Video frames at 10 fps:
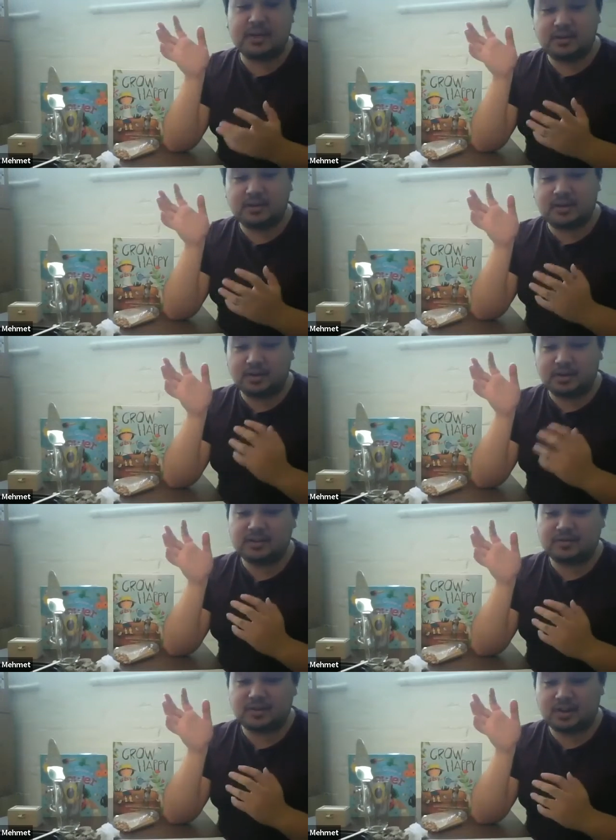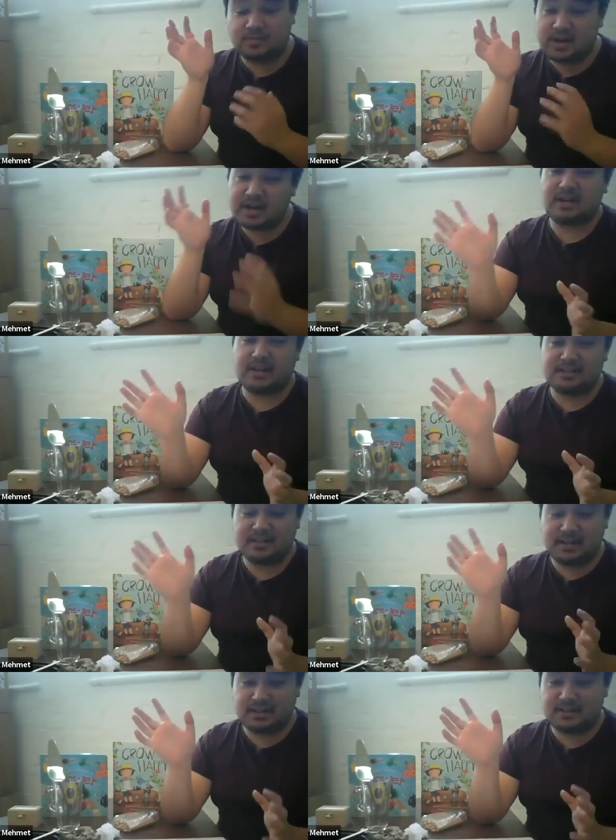it and notice it for sure and recognize it
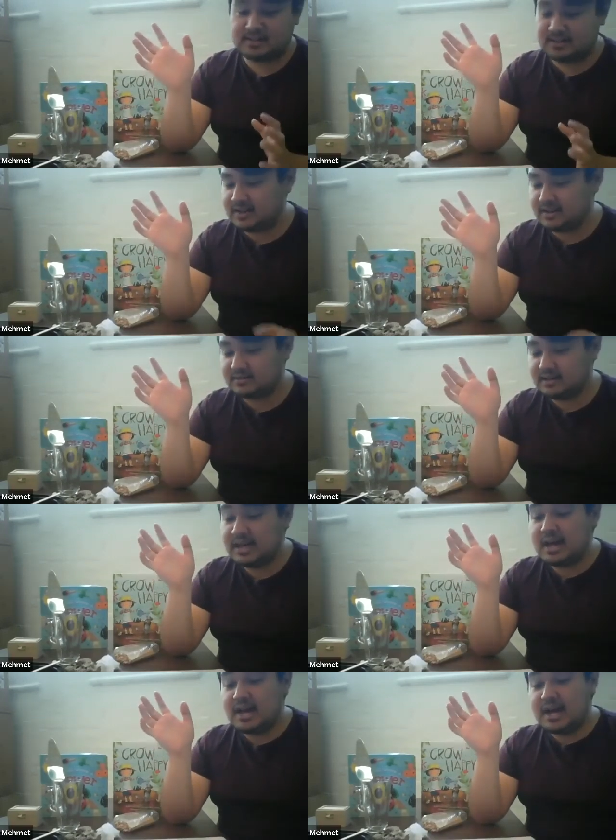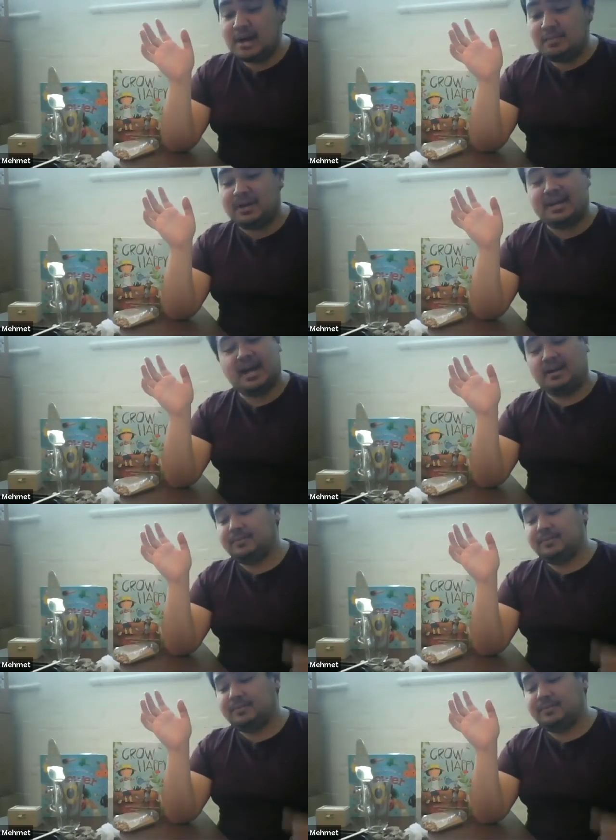that it is the sun. But yeah,